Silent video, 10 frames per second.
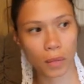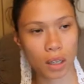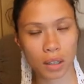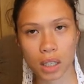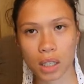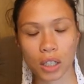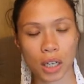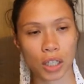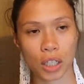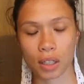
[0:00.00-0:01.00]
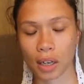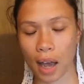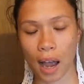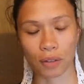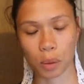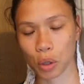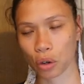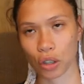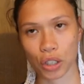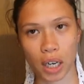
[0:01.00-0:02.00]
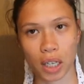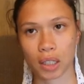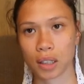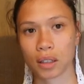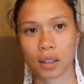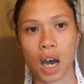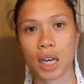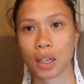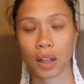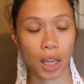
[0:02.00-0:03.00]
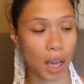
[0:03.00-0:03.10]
stitch and I just did half double crochets until the